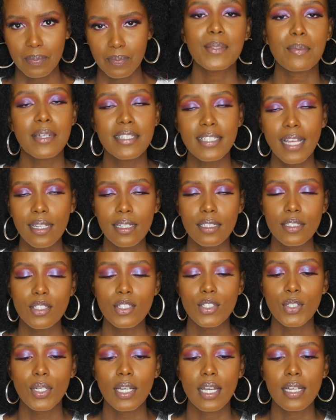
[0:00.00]
So my
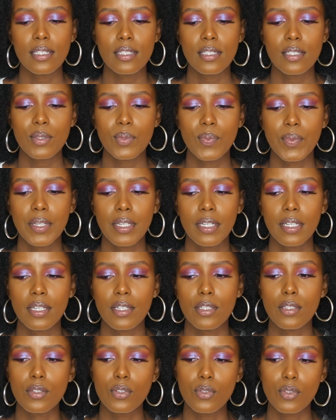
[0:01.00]
challenge to you guys this week
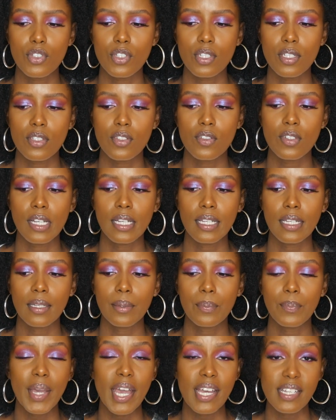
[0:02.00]
is to just
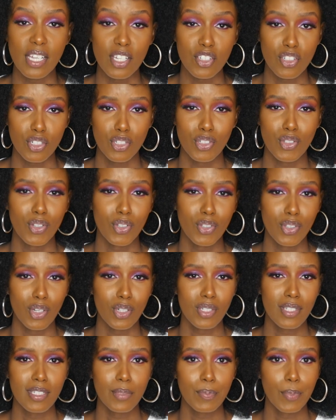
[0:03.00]
really pay attention to your
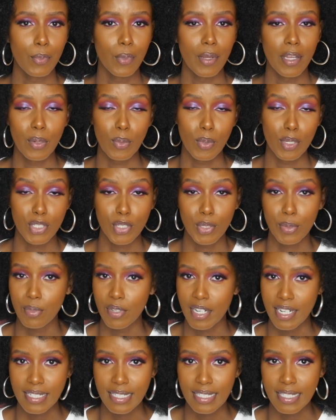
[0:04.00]
thoughts and what your
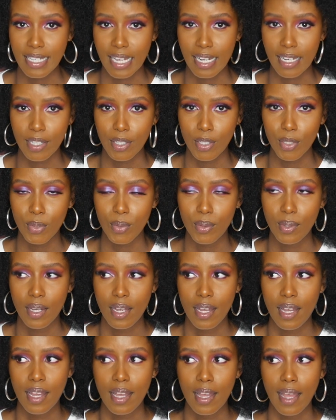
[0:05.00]
brain is telling you,
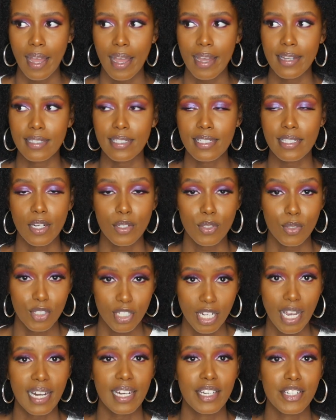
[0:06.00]
and start to
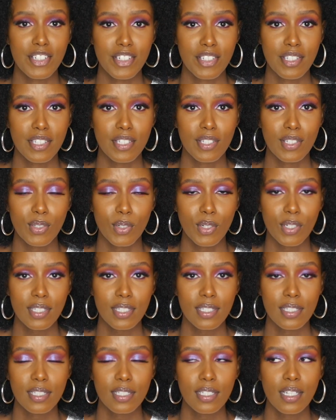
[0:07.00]
challenge these
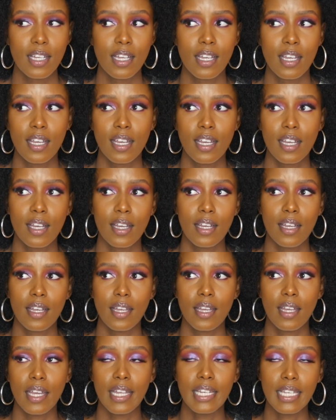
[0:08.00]
thoughts
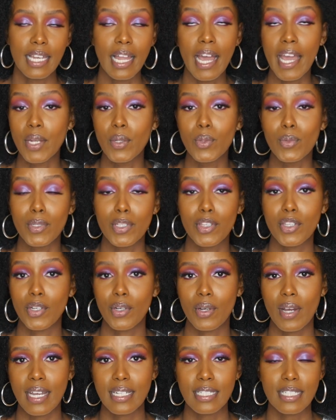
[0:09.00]
in line with
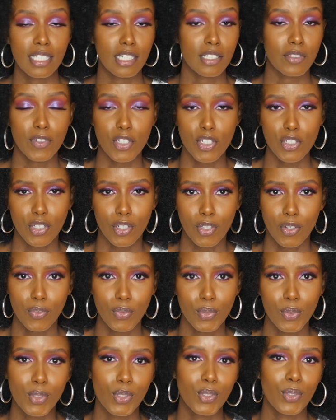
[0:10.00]
your ideal vision of
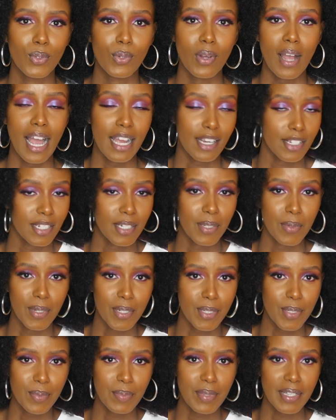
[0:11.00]
who you actually
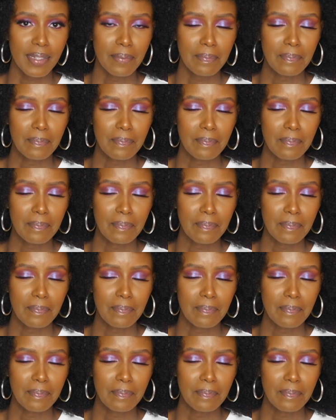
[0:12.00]
want to be.